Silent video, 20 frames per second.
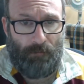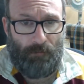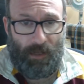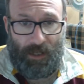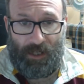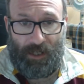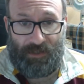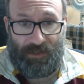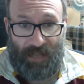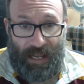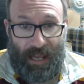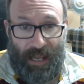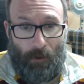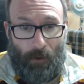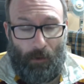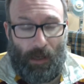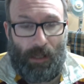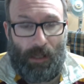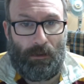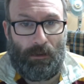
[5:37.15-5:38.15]
mini
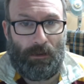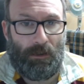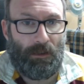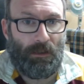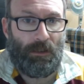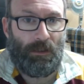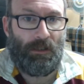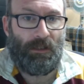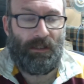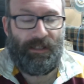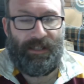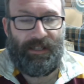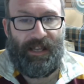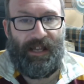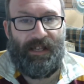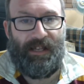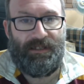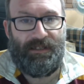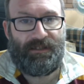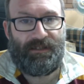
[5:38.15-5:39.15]
tower
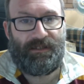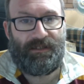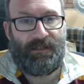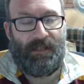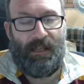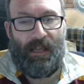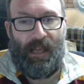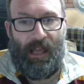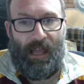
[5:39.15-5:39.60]
case